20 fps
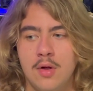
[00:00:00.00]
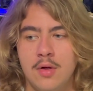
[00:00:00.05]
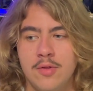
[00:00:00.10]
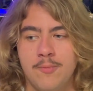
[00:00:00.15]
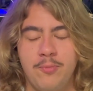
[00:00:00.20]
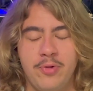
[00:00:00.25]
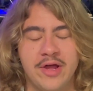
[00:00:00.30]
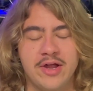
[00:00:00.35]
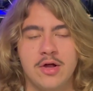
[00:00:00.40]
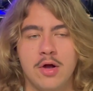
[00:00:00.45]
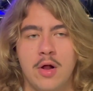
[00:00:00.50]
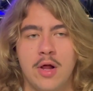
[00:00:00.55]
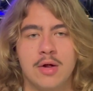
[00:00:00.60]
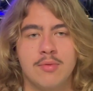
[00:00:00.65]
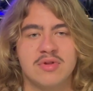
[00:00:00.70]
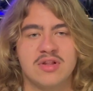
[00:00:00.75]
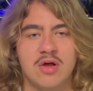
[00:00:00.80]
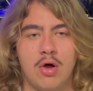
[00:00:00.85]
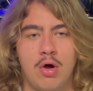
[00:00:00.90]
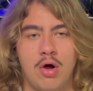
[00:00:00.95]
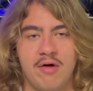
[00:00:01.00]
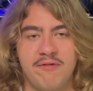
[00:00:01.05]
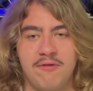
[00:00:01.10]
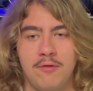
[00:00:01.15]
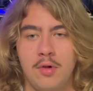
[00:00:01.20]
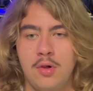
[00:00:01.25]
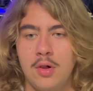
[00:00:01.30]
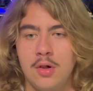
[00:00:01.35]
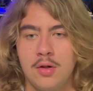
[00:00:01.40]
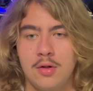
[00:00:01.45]
The play calling was
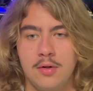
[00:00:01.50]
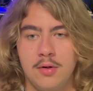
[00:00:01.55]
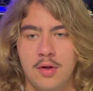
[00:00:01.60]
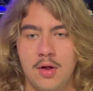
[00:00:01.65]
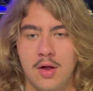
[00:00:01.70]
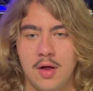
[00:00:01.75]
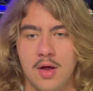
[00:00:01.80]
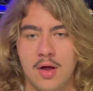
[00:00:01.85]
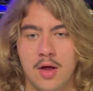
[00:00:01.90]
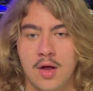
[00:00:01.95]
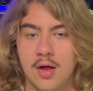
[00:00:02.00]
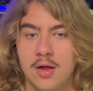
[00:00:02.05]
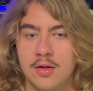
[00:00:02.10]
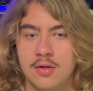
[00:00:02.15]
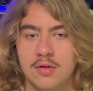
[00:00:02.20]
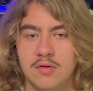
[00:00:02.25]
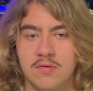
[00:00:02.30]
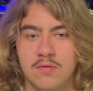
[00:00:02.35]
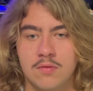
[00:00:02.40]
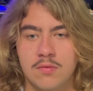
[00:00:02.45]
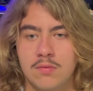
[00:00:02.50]
awful. What